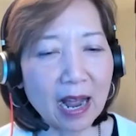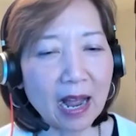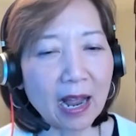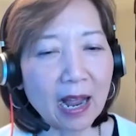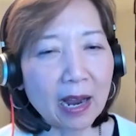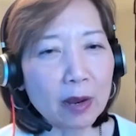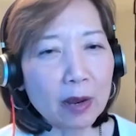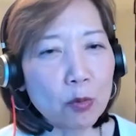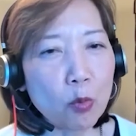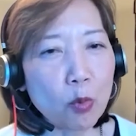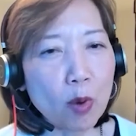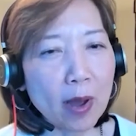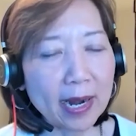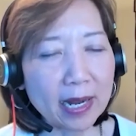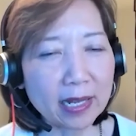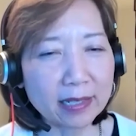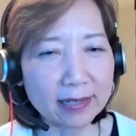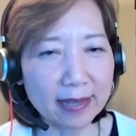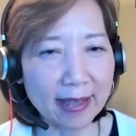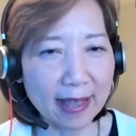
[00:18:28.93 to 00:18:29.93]
I
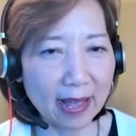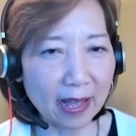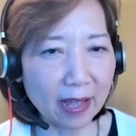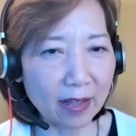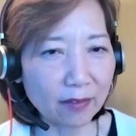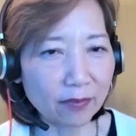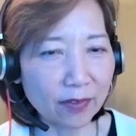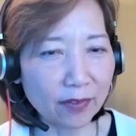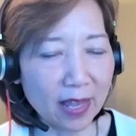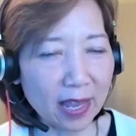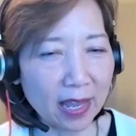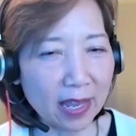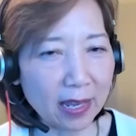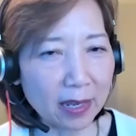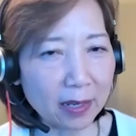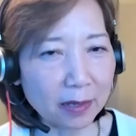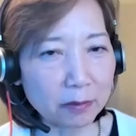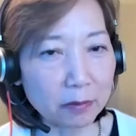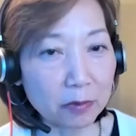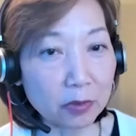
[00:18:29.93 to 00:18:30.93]
wanted to have
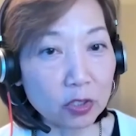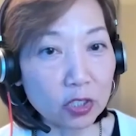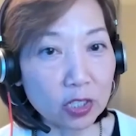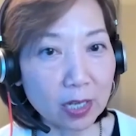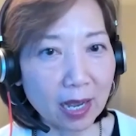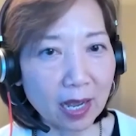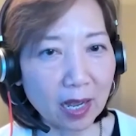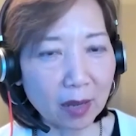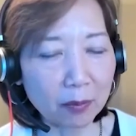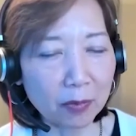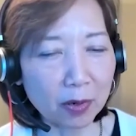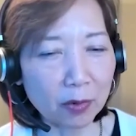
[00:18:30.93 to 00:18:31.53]
a job,